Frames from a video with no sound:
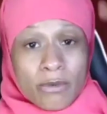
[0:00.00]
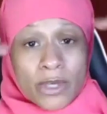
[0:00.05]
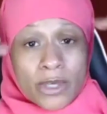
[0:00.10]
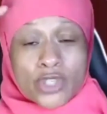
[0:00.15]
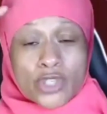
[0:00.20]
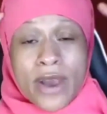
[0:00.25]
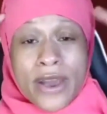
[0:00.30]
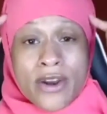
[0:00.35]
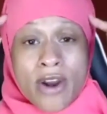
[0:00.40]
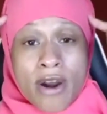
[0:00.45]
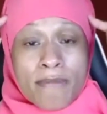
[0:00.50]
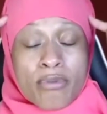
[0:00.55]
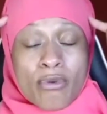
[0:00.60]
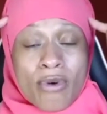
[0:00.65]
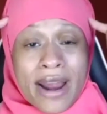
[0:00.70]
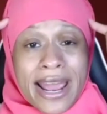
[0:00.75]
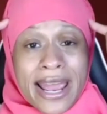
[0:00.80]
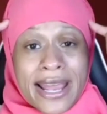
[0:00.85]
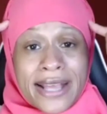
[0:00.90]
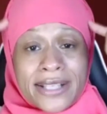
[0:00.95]
we train our
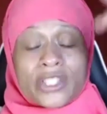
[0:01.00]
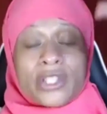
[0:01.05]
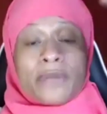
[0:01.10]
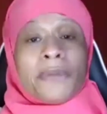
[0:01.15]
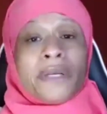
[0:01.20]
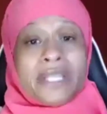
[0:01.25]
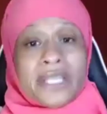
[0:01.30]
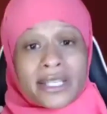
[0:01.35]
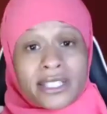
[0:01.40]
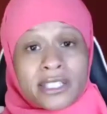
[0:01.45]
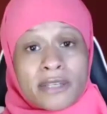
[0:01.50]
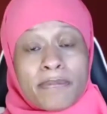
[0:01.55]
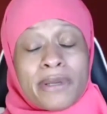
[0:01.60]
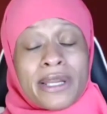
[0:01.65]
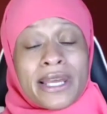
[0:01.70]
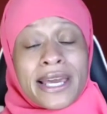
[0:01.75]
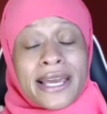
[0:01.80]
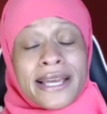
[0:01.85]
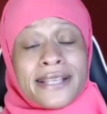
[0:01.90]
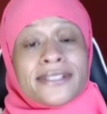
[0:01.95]
brains to be
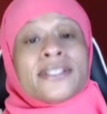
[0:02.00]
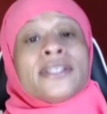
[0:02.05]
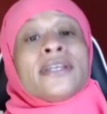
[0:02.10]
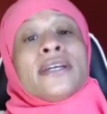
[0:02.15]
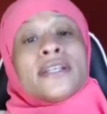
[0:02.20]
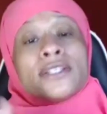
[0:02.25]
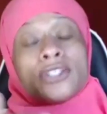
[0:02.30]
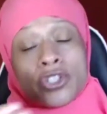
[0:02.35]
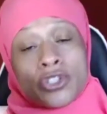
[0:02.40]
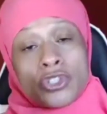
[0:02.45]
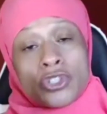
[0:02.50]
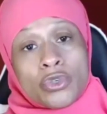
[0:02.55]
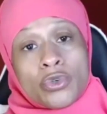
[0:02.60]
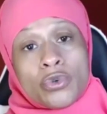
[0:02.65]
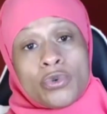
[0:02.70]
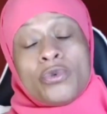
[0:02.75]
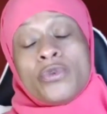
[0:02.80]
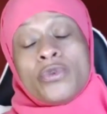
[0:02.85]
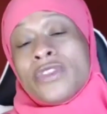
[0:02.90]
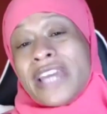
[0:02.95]
disciplined, to
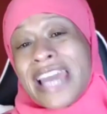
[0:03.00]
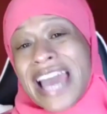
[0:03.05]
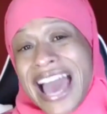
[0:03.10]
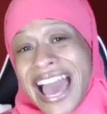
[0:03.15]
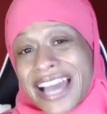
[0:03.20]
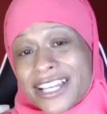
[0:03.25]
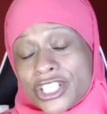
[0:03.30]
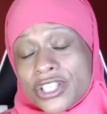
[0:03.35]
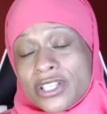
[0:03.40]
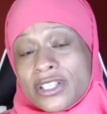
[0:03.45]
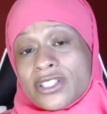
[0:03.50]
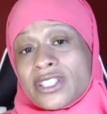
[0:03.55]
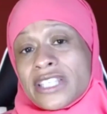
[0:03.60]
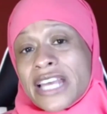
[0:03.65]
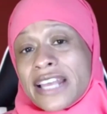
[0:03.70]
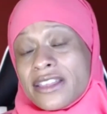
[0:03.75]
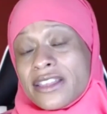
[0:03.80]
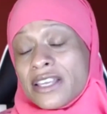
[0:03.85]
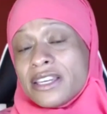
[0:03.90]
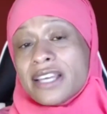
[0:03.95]
do the actions,
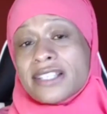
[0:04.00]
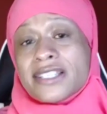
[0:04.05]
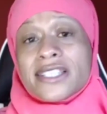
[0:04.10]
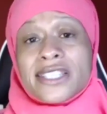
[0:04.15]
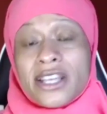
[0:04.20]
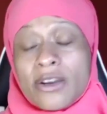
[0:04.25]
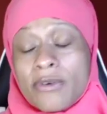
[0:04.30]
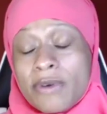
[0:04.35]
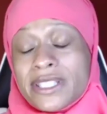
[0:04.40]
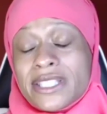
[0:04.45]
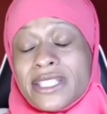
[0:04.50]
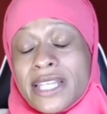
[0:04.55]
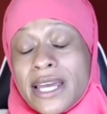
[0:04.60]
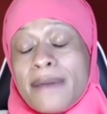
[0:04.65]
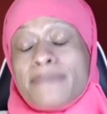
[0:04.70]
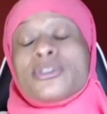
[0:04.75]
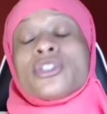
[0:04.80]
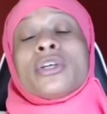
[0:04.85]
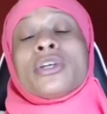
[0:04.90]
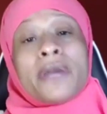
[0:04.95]
take the necessary
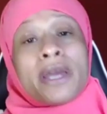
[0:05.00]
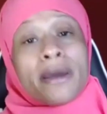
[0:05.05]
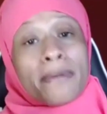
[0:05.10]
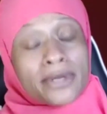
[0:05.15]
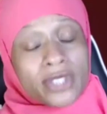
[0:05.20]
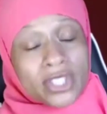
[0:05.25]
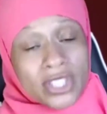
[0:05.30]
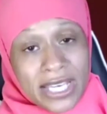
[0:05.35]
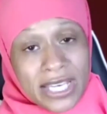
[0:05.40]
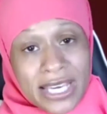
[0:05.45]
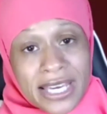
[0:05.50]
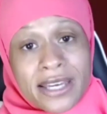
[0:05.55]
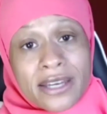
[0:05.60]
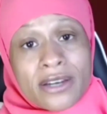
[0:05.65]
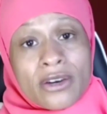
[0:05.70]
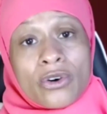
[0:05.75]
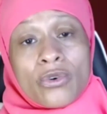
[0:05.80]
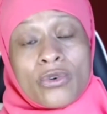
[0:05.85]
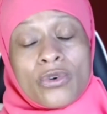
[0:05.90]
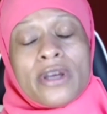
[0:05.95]
steps to be able to
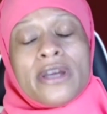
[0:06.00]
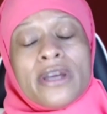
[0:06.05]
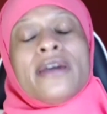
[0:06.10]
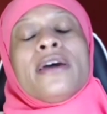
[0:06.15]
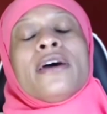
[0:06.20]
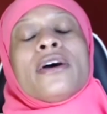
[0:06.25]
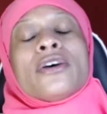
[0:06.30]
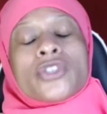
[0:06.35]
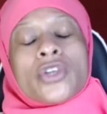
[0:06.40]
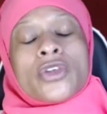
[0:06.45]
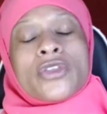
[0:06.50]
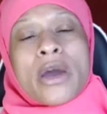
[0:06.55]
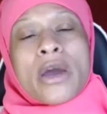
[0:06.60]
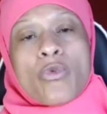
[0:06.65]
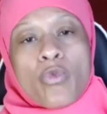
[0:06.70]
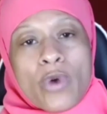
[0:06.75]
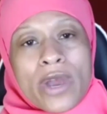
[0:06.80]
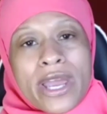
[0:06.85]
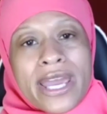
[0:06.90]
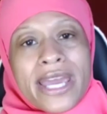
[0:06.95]
heal so
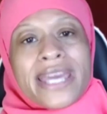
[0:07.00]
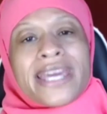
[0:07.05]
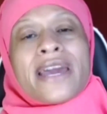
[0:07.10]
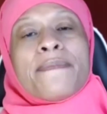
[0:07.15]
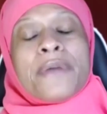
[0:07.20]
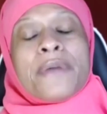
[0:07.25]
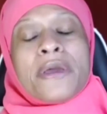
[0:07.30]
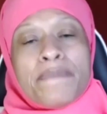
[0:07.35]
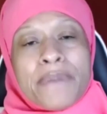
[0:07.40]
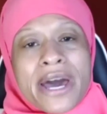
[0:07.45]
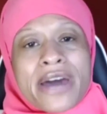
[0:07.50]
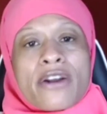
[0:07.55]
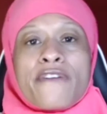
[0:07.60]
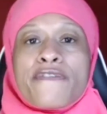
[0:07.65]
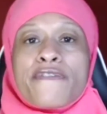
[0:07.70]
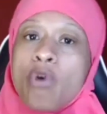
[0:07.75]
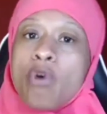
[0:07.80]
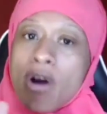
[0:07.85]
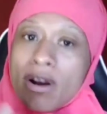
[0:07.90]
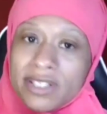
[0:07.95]
that we can be
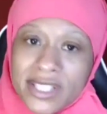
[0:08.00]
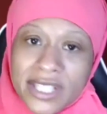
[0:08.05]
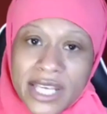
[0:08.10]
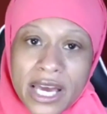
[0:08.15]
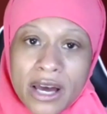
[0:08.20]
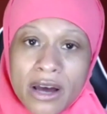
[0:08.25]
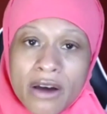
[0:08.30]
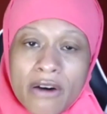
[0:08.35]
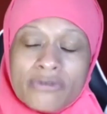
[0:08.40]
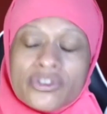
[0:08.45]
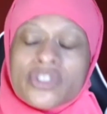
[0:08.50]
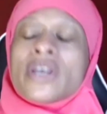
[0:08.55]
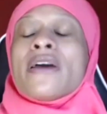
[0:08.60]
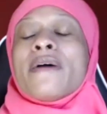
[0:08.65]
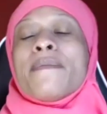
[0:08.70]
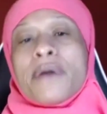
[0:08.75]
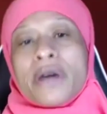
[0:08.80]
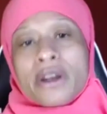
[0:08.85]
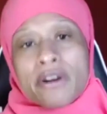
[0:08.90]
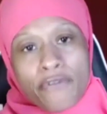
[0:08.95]
better for ourselves,
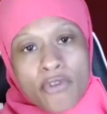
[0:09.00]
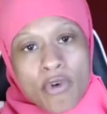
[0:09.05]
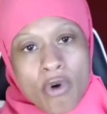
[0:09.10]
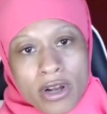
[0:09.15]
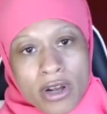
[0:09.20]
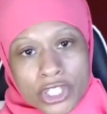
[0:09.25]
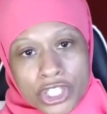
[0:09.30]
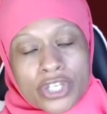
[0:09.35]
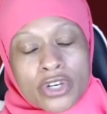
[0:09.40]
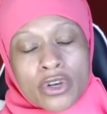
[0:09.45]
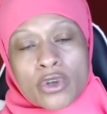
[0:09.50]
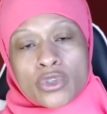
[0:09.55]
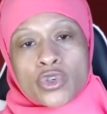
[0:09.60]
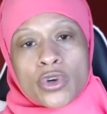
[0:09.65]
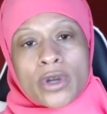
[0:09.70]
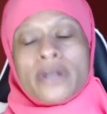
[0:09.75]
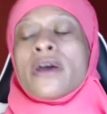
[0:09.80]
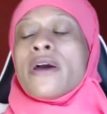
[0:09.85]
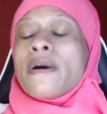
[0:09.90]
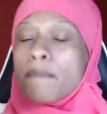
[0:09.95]
better for our
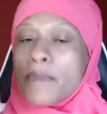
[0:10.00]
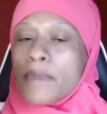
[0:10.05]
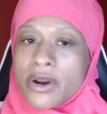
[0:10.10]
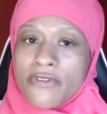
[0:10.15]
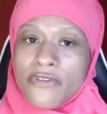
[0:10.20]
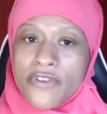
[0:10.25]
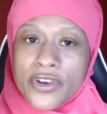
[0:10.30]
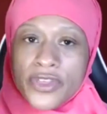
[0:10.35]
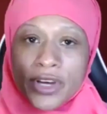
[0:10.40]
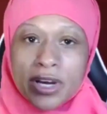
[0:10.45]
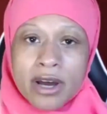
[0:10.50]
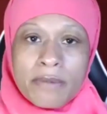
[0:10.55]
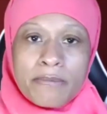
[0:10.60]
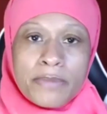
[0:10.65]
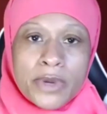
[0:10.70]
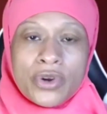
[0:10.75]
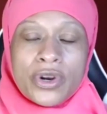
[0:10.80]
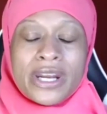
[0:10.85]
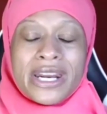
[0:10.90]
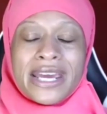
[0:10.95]
children, better for the
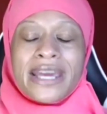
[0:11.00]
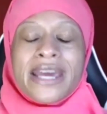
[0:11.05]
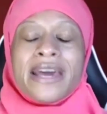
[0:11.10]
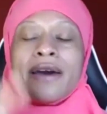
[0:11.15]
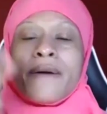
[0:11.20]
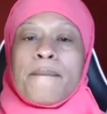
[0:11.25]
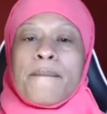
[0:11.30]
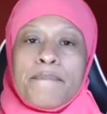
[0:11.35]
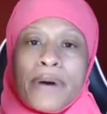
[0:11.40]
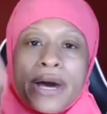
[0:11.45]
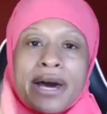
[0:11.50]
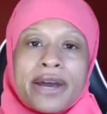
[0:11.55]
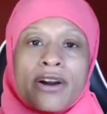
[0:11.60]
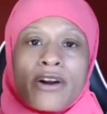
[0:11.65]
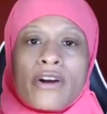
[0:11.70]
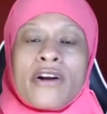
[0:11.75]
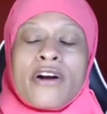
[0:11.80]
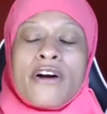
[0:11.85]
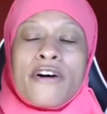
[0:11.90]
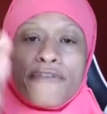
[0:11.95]
community,
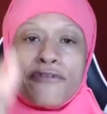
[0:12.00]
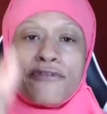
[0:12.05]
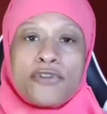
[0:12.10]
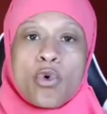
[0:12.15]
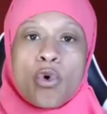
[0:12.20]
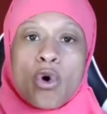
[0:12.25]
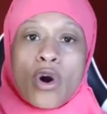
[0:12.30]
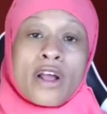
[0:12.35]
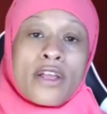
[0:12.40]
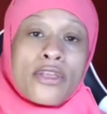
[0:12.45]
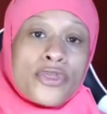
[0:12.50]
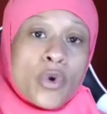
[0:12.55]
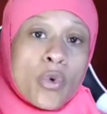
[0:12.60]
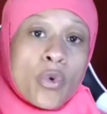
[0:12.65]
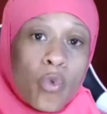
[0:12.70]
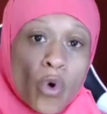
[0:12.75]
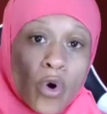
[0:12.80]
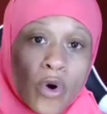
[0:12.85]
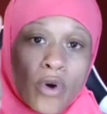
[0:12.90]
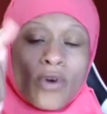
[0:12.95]
better for the
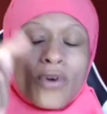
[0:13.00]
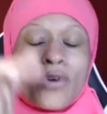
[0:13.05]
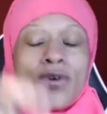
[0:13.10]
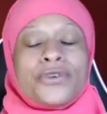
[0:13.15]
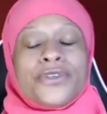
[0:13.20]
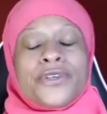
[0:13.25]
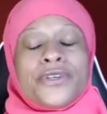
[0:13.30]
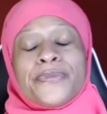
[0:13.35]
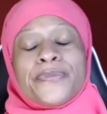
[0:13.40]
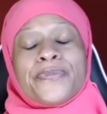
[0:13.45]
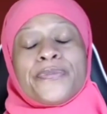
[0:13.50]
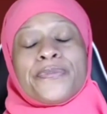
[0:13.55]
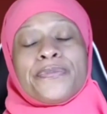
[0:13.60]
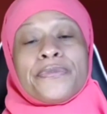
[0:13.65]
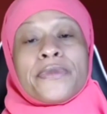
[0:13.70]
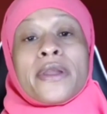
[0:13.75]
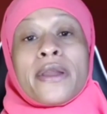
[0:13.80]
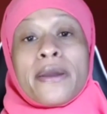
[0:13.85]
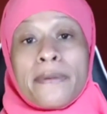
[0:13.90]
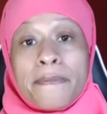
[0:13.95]
world.
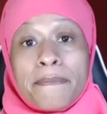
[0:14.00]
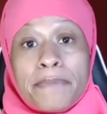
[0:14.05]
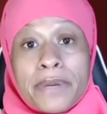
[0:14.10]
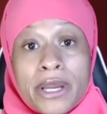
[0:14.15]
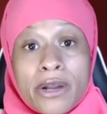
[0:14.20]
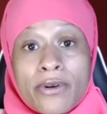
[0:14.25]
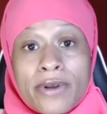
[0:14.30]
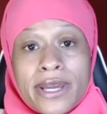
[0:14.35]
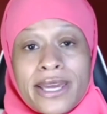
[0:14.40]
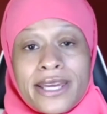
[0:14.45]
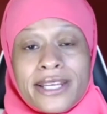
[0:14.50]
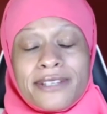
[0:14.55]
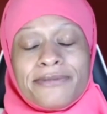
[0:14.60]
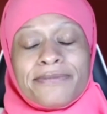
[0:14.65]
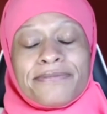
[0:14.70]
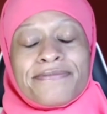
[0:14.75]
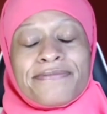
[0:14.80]
Period.